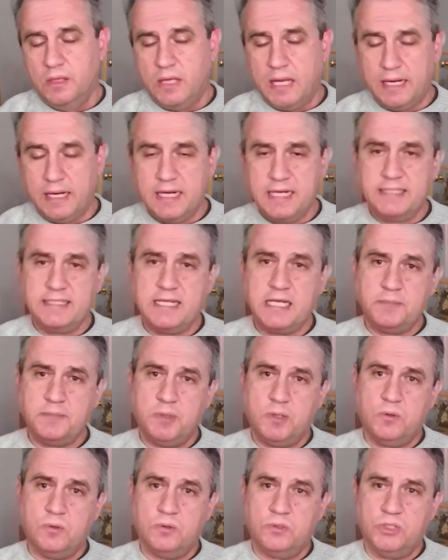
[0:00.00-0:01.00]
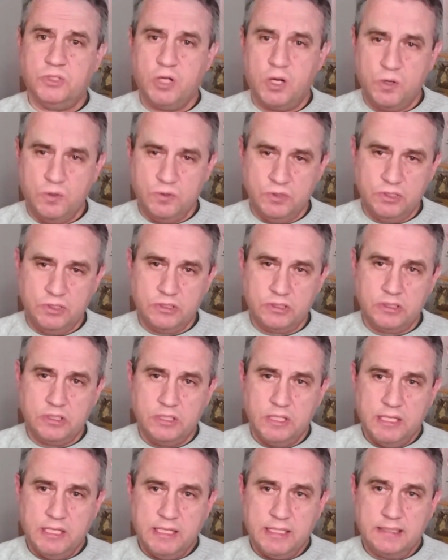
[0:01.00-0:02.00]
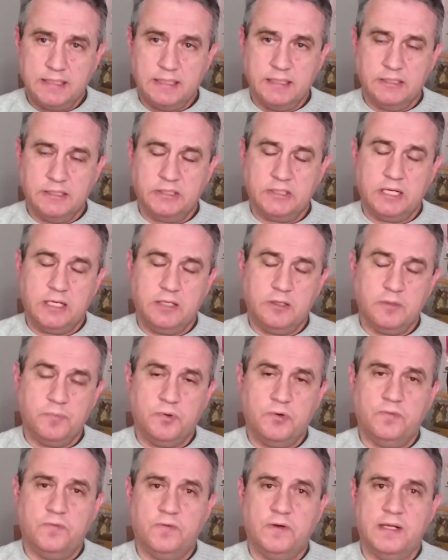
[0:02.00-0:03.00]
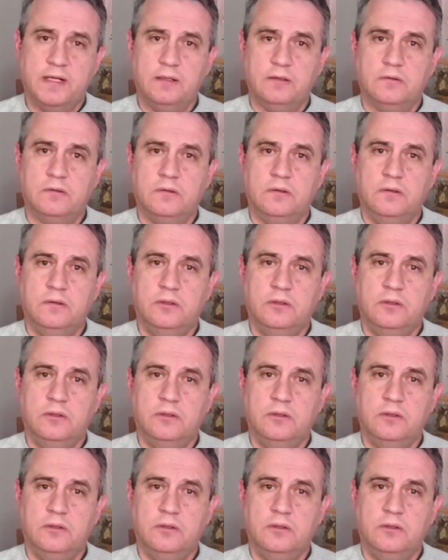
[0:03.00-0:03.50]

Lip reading: I guess that's because the onus is on the state to prove guilt,